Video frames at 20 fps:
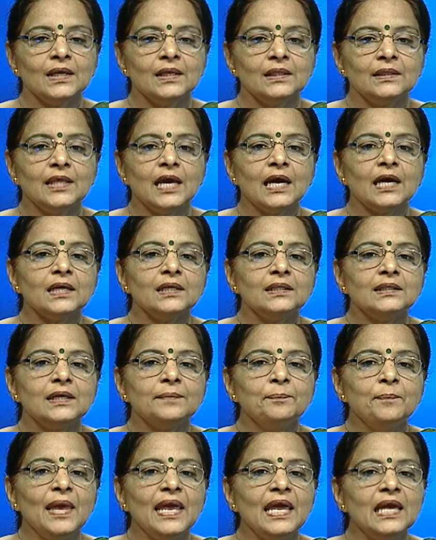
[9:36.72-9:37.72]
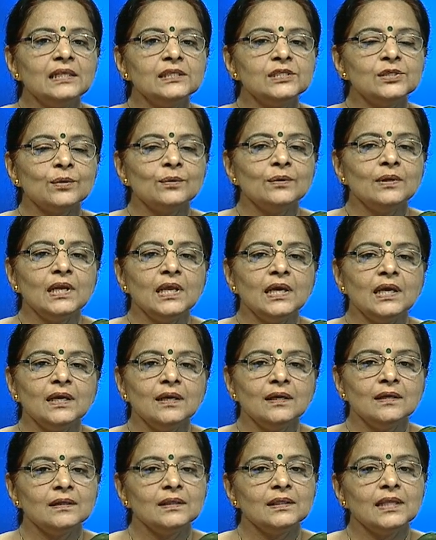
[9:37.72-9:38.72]
there the males only
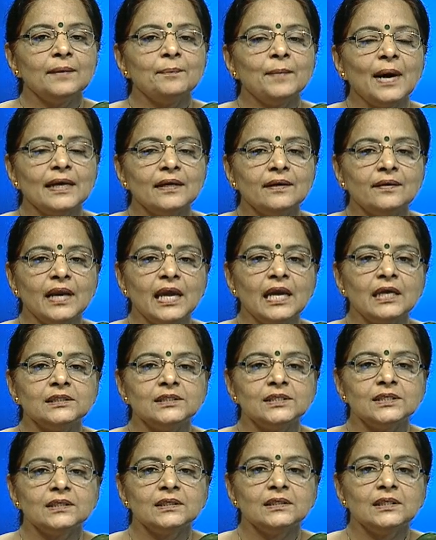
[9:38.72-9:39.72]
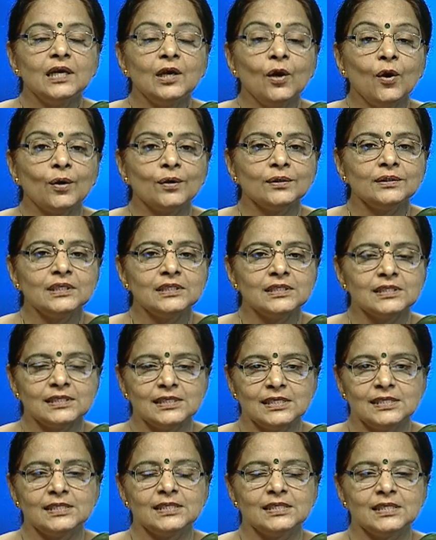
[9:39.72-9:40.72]
they migrate the long
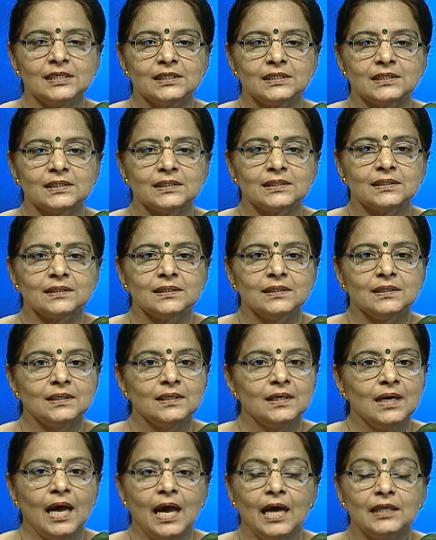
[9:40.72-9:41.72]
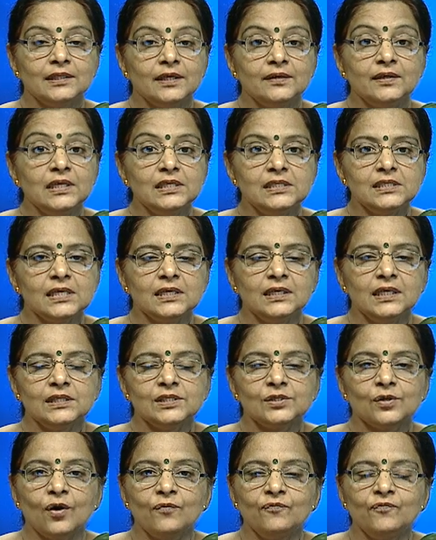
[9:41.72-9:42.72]
distances, and the reason is
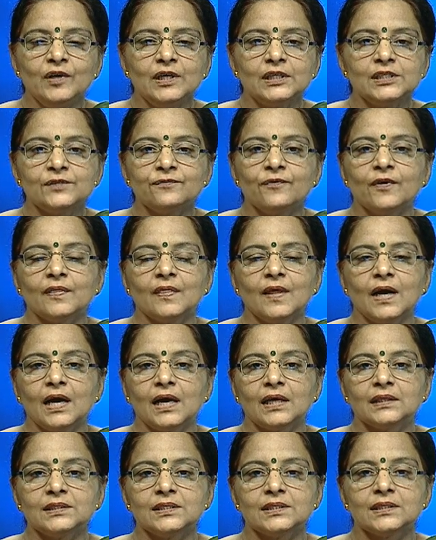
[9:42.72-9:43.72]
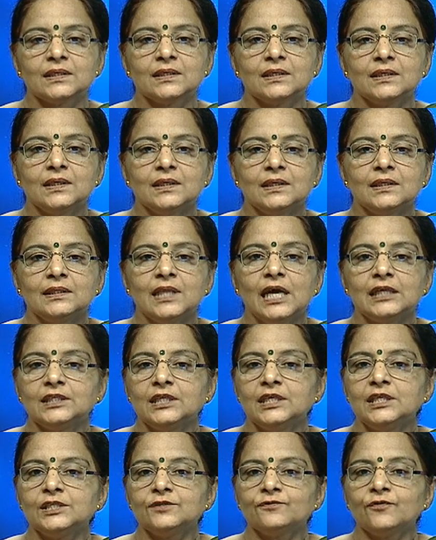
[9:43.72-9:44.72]
obvious for that, that
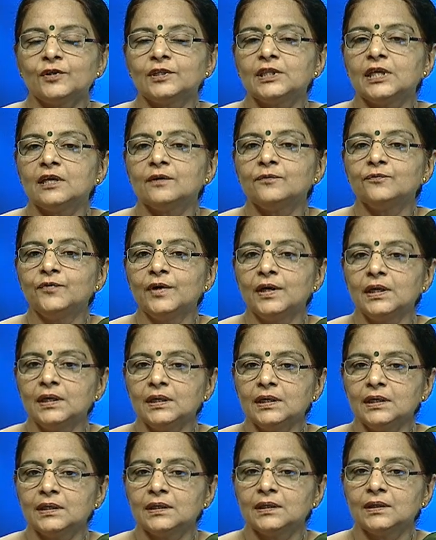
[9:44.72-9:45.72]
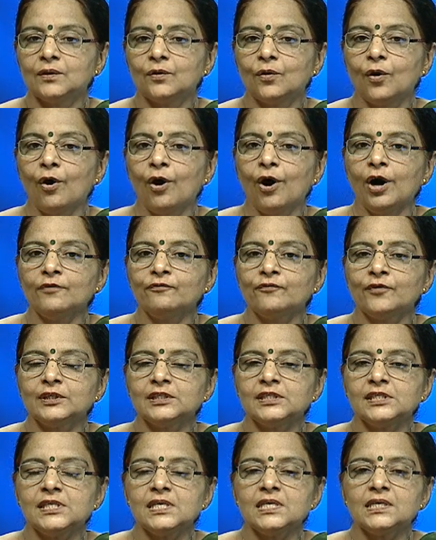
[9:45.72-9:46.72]
is for their work or for
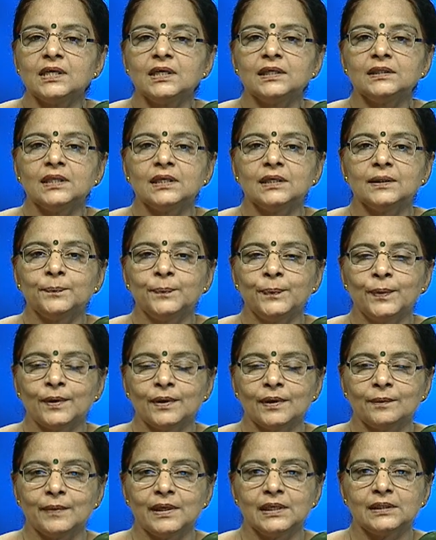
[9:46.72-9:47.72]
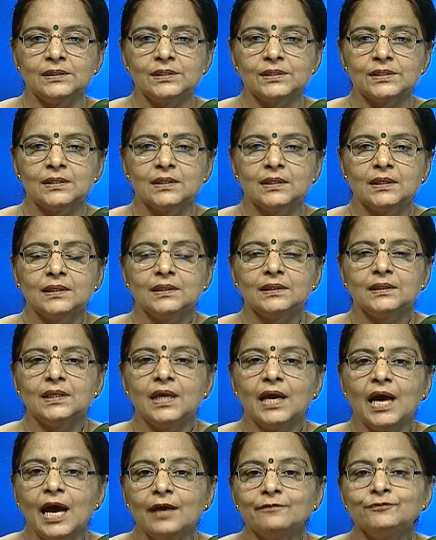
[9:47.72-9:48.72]
seeking the employment, they
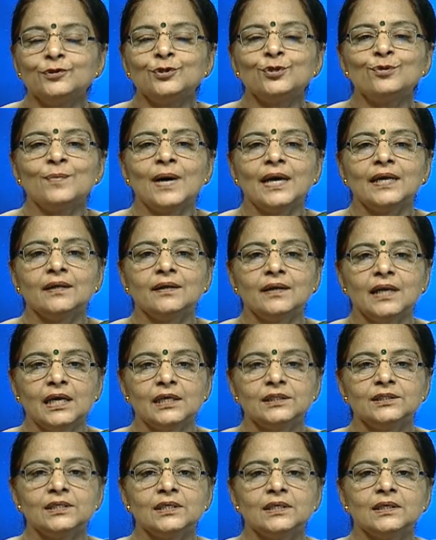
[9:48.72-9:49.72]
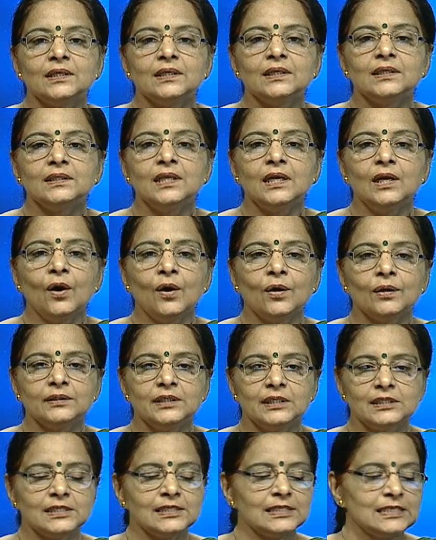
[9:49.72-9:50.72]
have to migrate the long
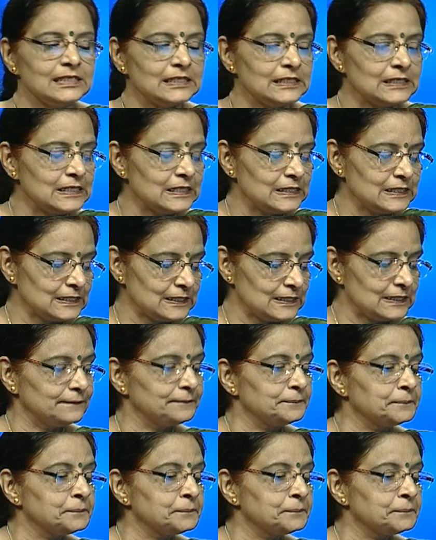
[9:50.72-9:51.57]
distances.